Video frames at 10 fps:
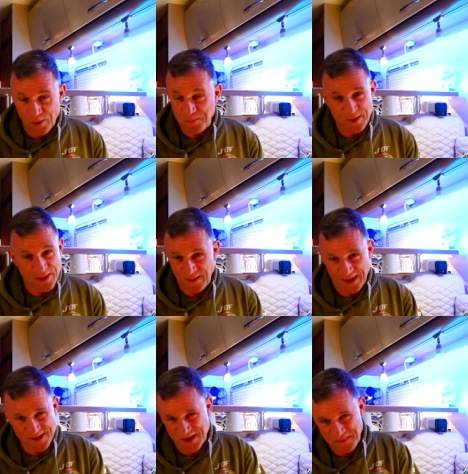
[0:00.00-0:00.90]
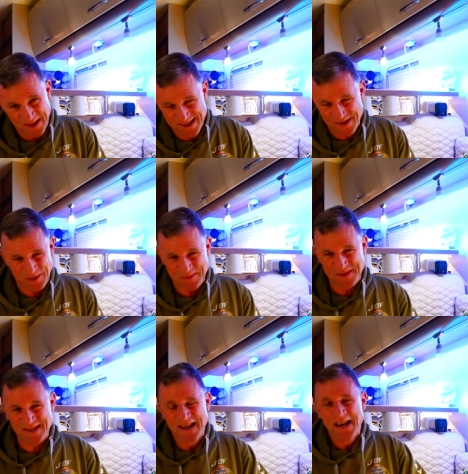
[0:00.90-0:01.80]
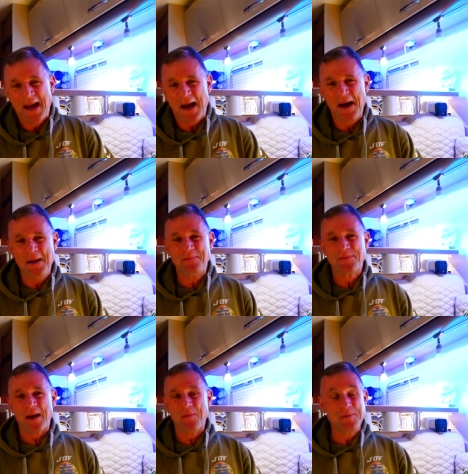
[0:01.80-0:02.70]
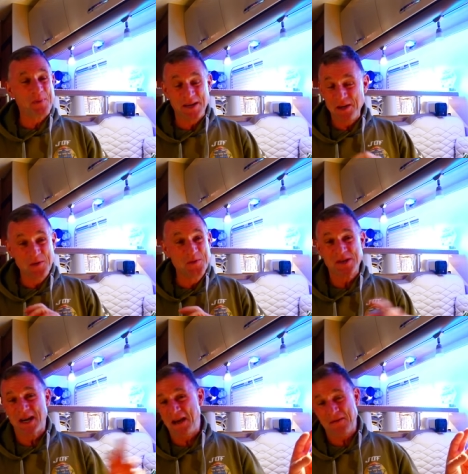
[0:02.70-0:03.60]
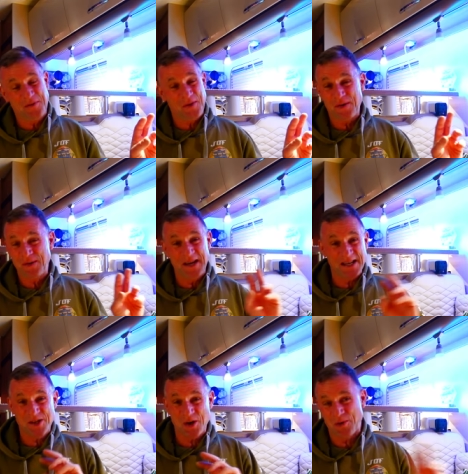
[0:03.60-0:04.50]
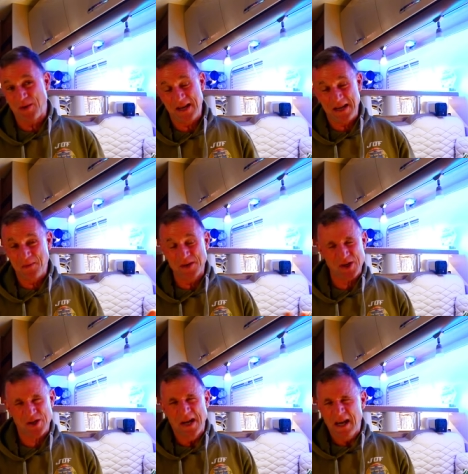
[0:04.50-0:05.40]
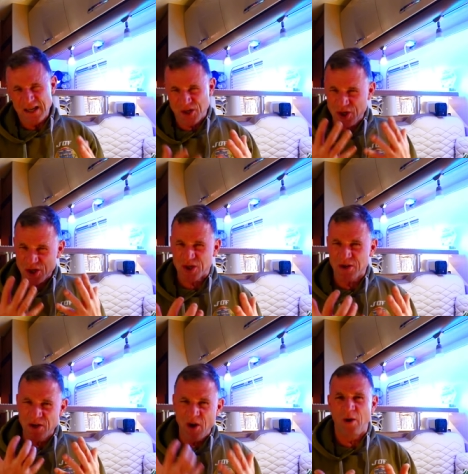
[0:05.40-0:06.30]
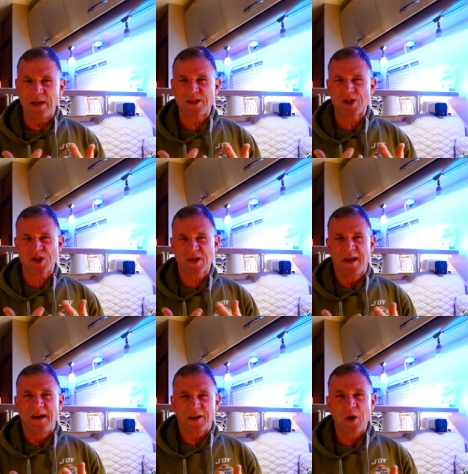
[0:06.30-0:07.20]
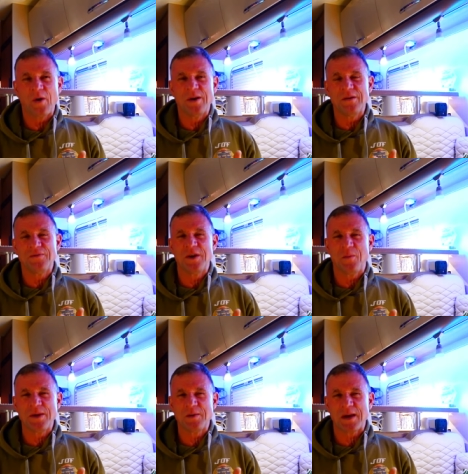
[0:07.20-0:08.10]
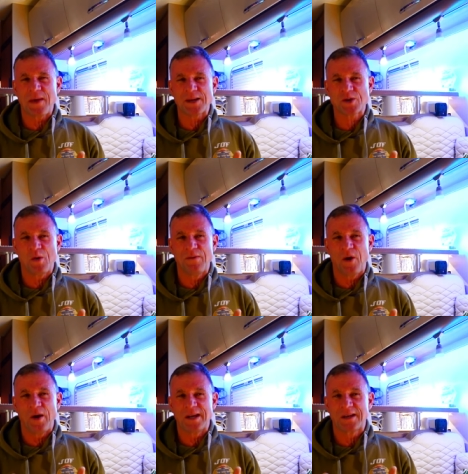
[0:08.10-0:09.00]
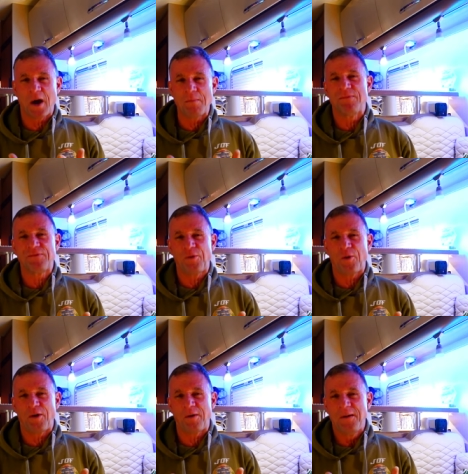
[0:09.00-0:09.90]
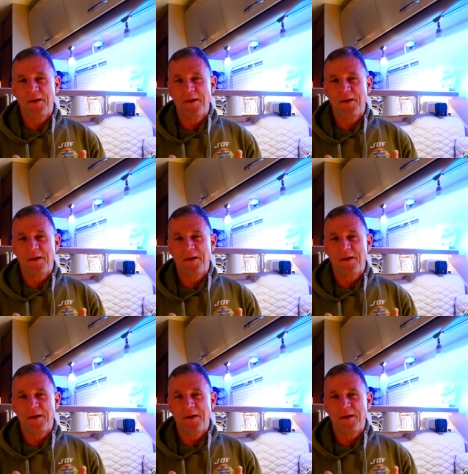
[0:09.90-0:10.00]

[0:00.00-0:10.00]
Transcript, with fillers: we've been there that so many times um, and we've been using it for eternity we just it's just a nice kind of you know when you get that sort of like comfort